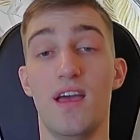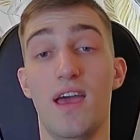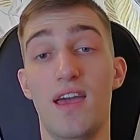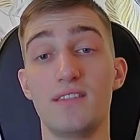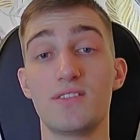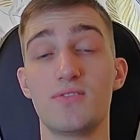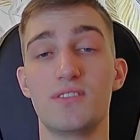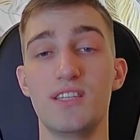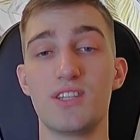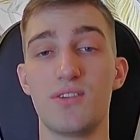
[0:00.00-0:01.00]
and to
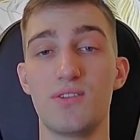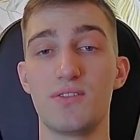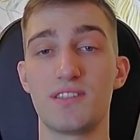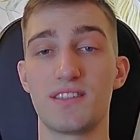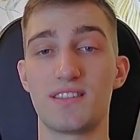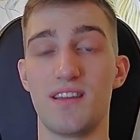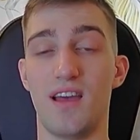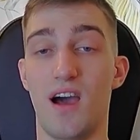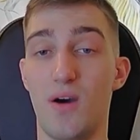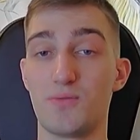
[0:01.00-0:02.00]
teach our users
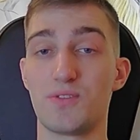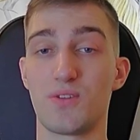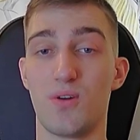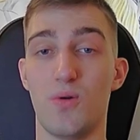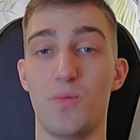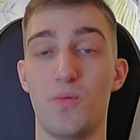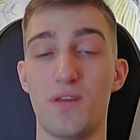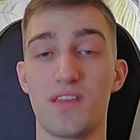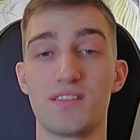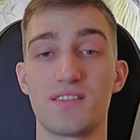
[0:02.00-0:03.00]
how to cope with
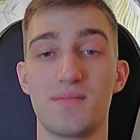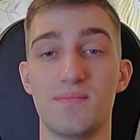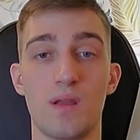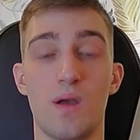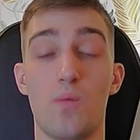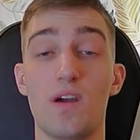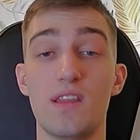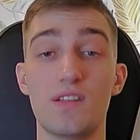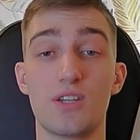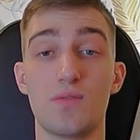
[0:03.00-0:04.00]
it. When I
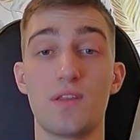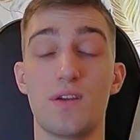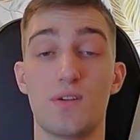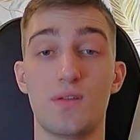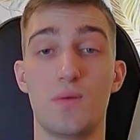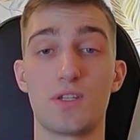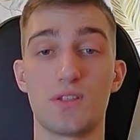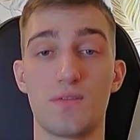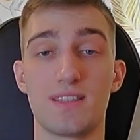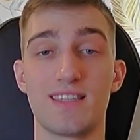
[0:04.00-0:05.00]
showed the early version of
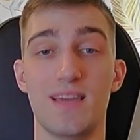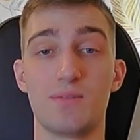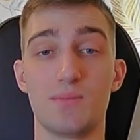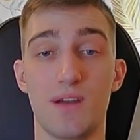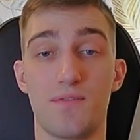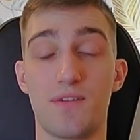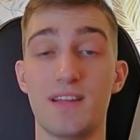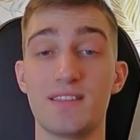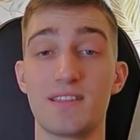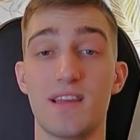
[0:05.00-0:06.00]
this game to my
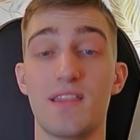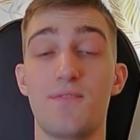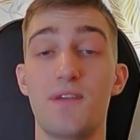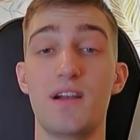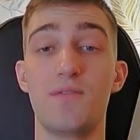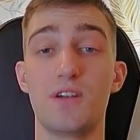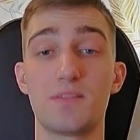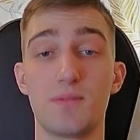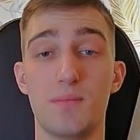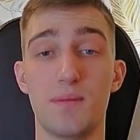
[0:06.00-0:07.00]
friends, the very first
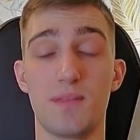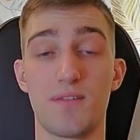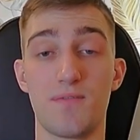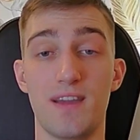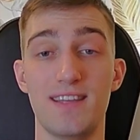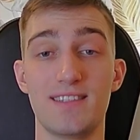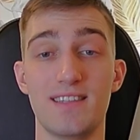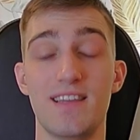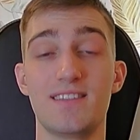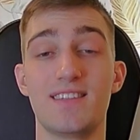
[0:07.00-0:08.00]
problem they faced
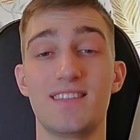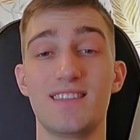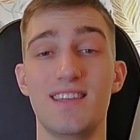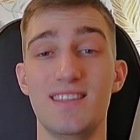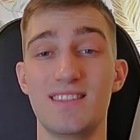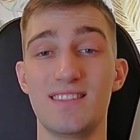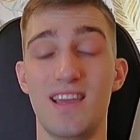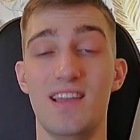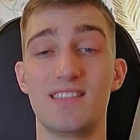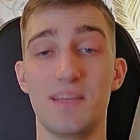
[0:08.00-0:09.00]
is that it isn't a
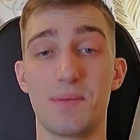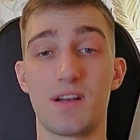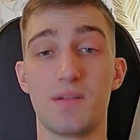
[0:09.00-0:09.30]
typical